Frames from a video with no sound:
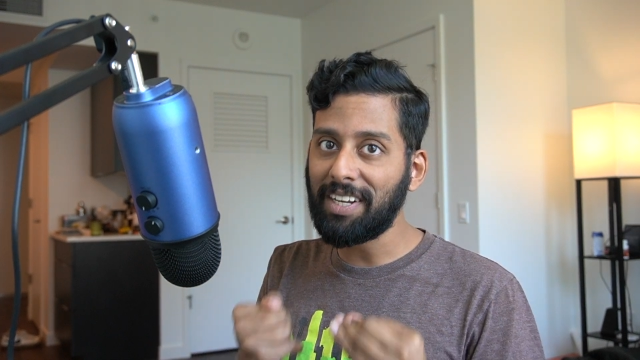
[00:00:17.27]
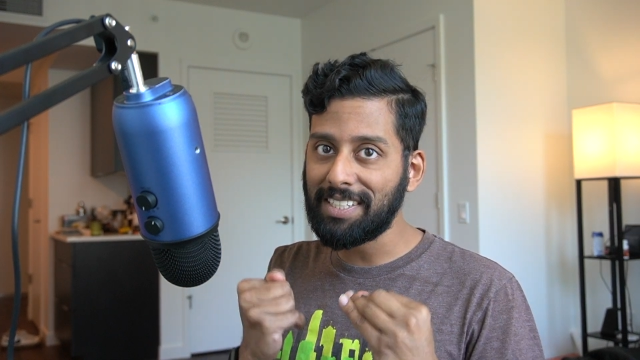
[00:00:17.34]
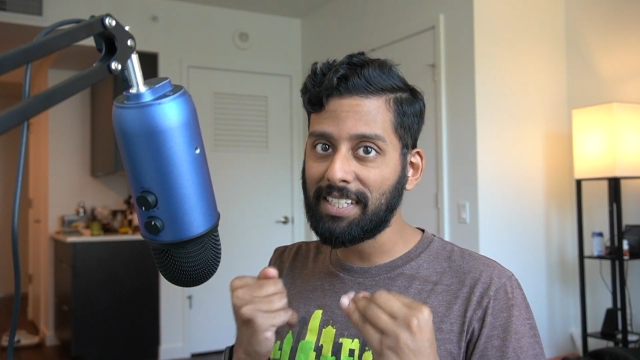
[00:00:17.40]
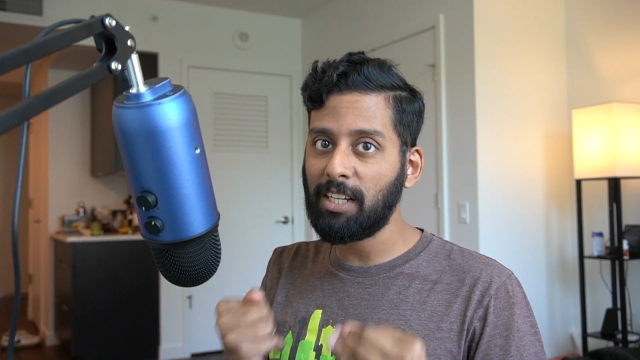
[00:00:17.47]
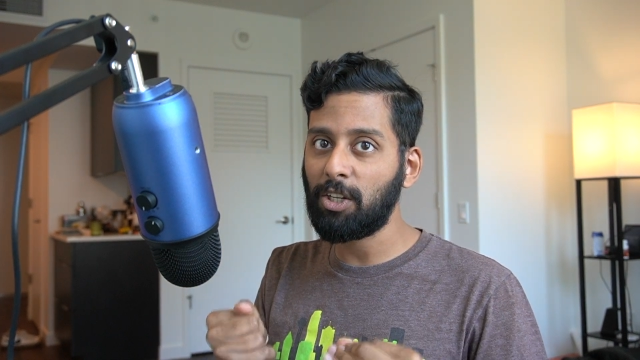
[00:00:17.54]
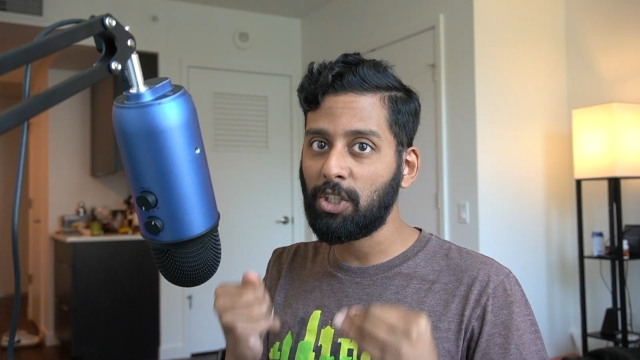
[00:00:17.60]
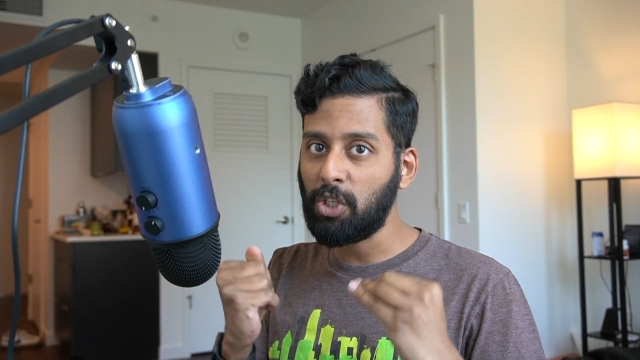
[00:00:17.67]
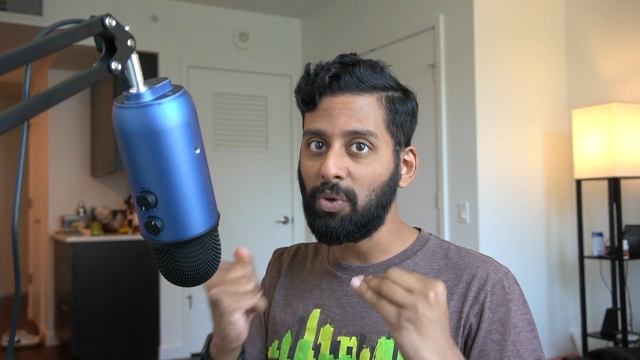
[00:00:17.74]

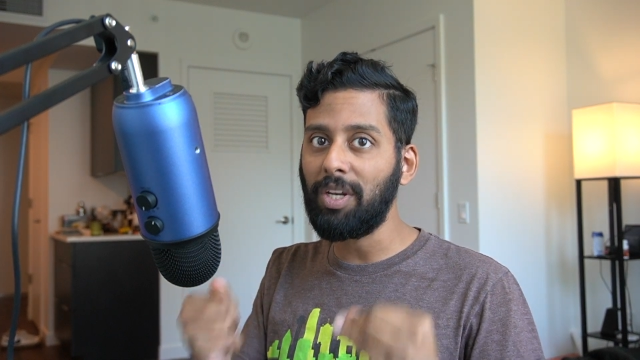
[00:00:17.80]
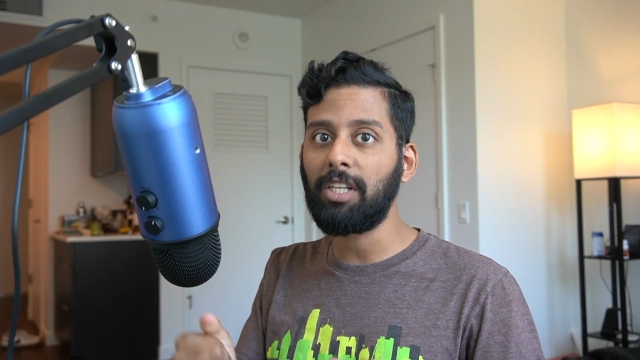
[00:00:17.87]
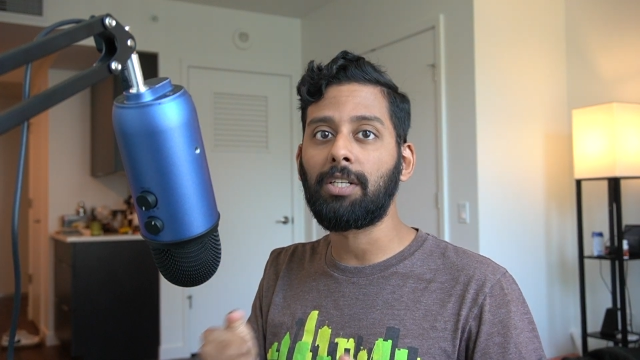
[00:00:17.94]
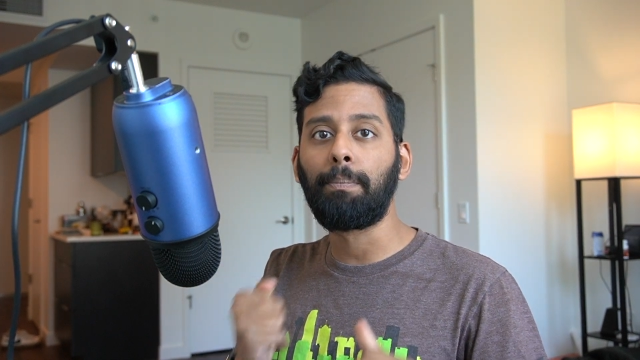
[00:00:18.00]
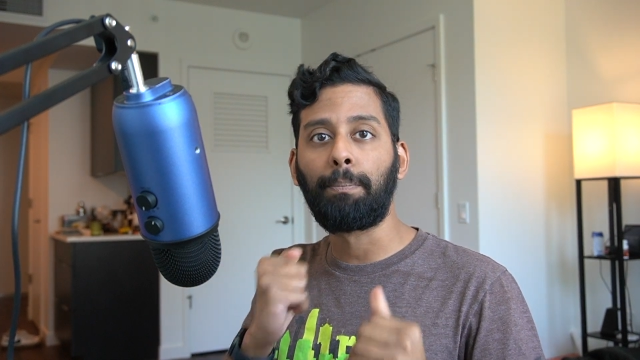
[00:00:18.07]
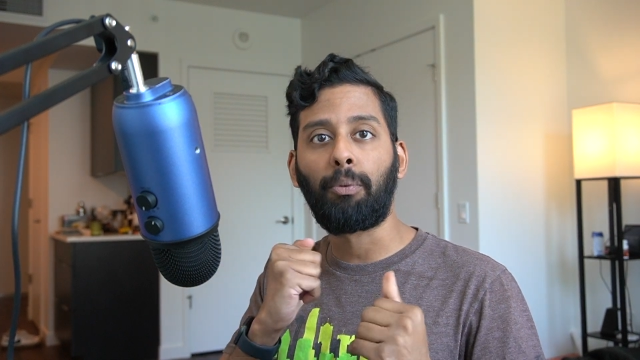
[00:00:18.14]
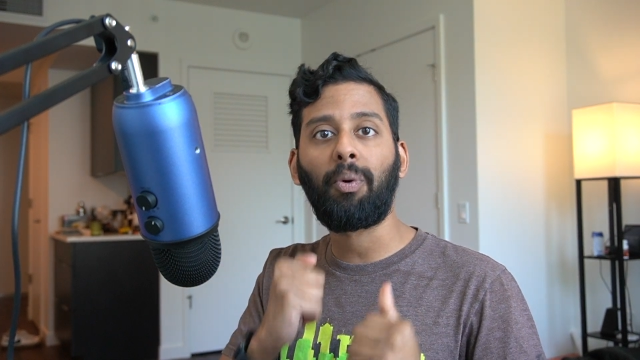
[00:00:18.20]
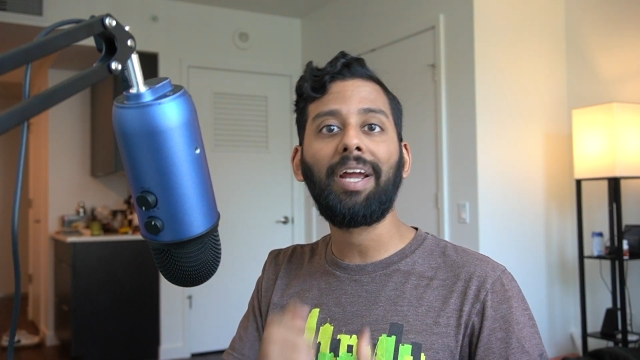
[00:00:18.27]
skills you need to
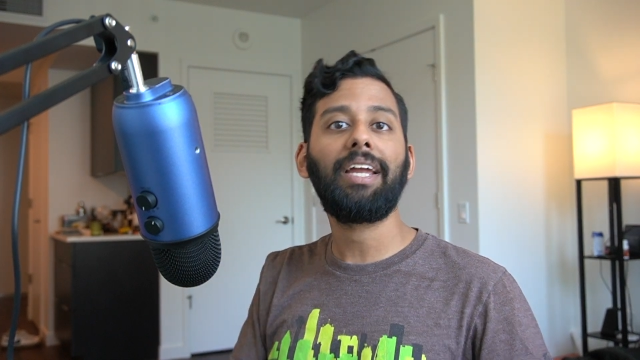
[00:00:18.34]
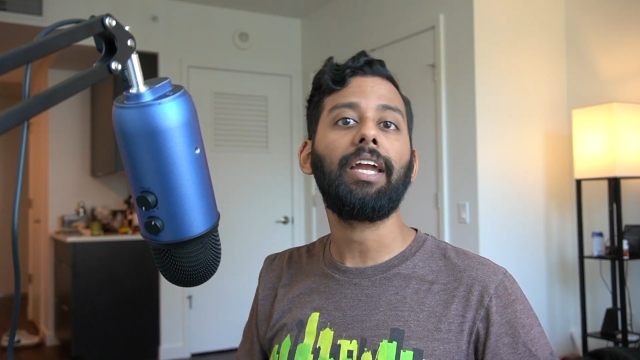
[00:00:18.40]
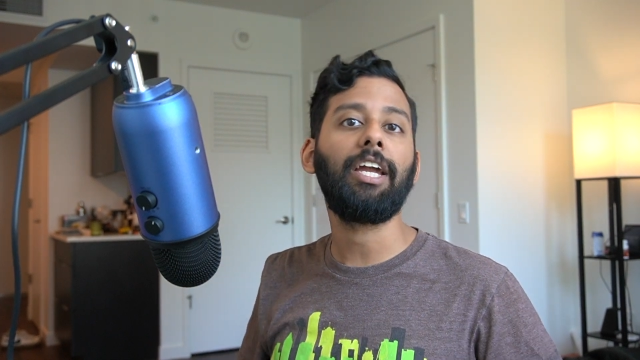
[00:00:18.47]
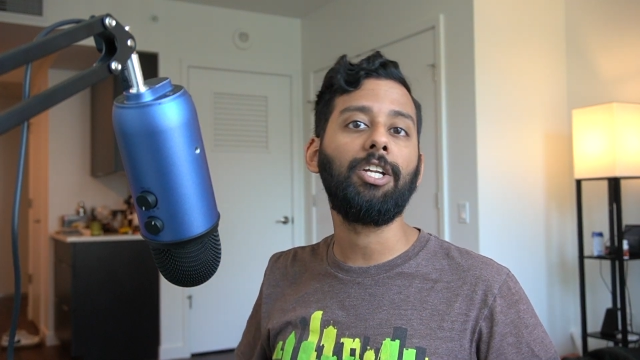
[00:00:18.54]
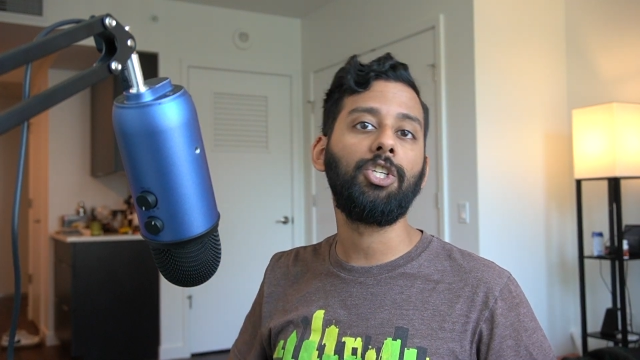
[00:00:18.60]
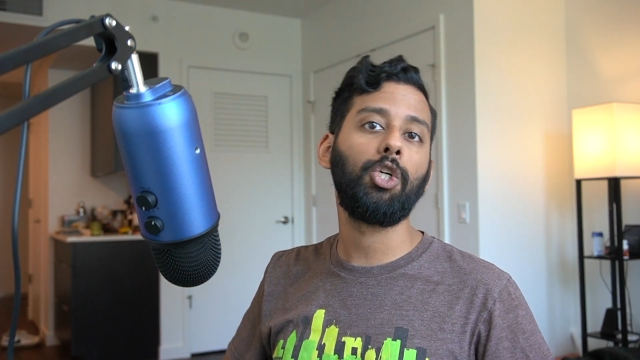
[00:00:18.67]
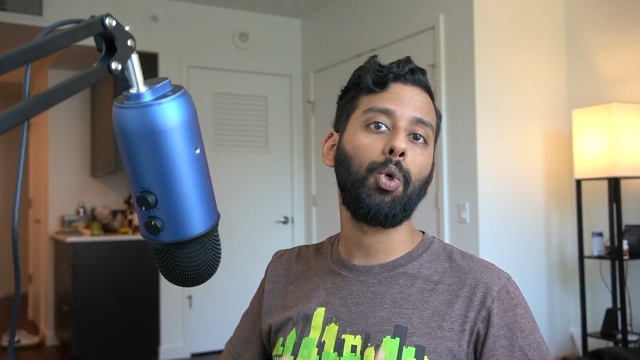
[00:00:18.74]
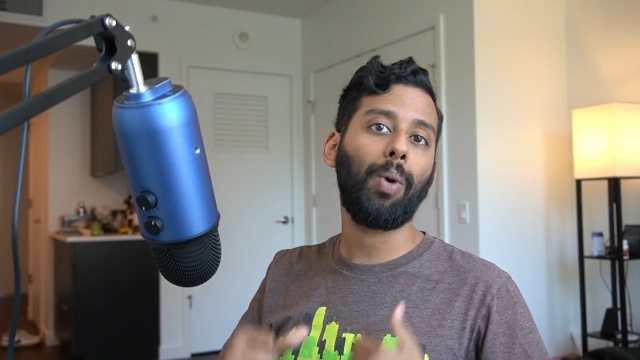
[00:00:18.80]
break
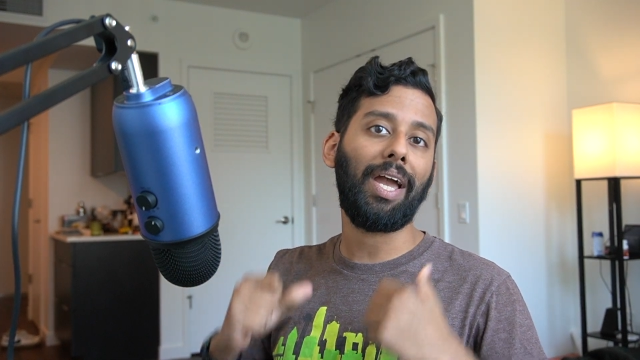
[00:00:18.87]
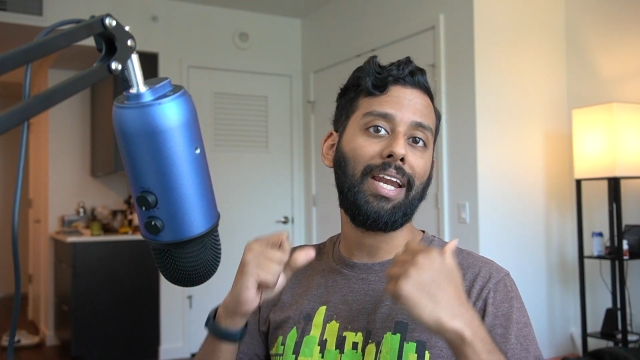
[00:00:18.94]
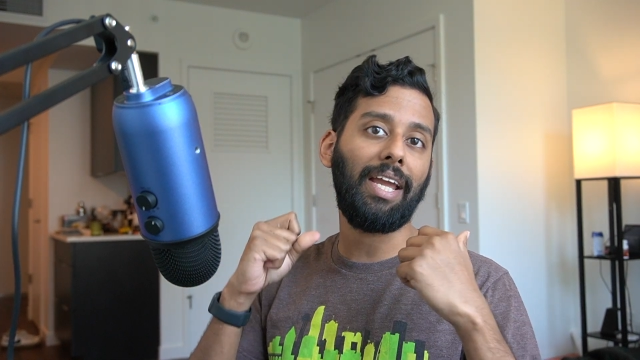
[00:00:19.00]
into an